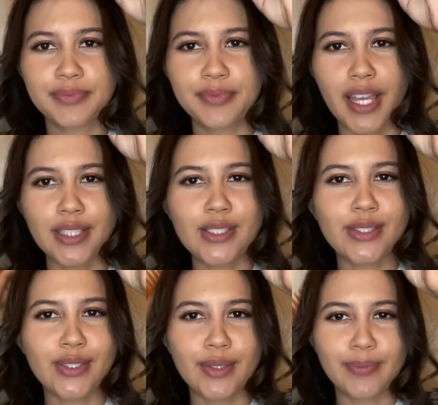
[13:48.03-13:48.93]

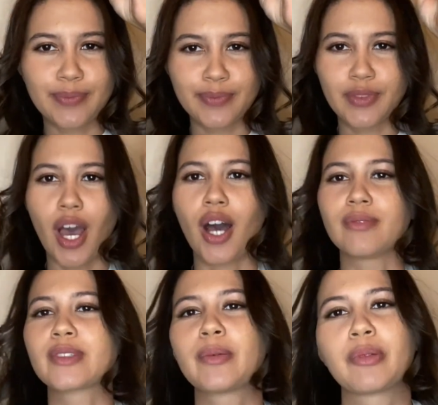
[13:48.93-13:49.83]
it's not
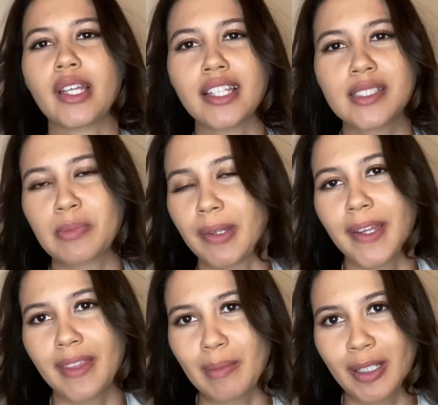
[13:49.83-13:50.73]
completely split
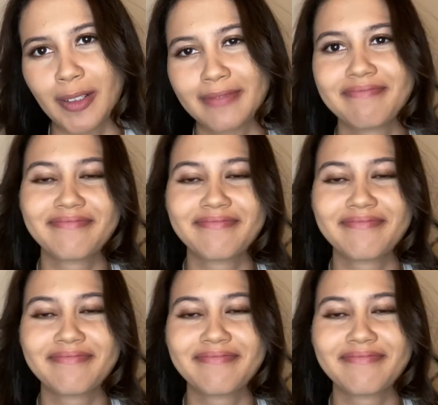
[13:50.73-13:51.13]
in the middle.